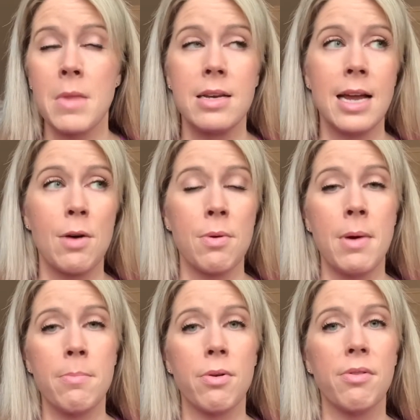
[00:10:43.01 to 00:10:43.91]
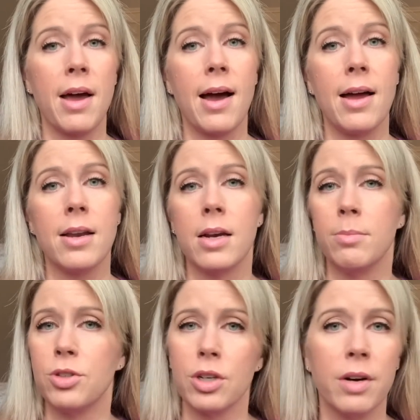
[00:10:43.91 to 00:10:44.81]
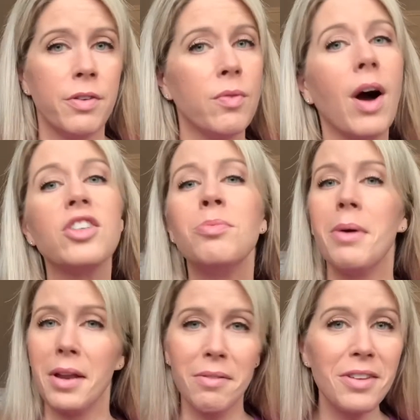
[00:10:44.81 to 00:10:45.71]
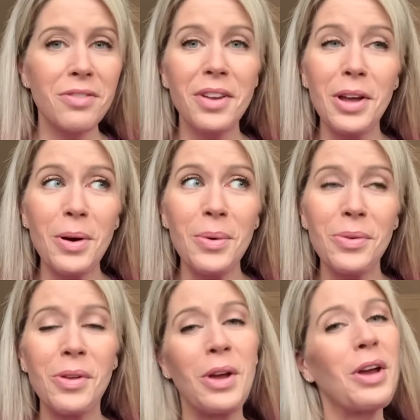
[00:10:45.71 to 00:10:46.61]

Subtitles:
Now remember that, and I'm sure if you've watched many of these videos,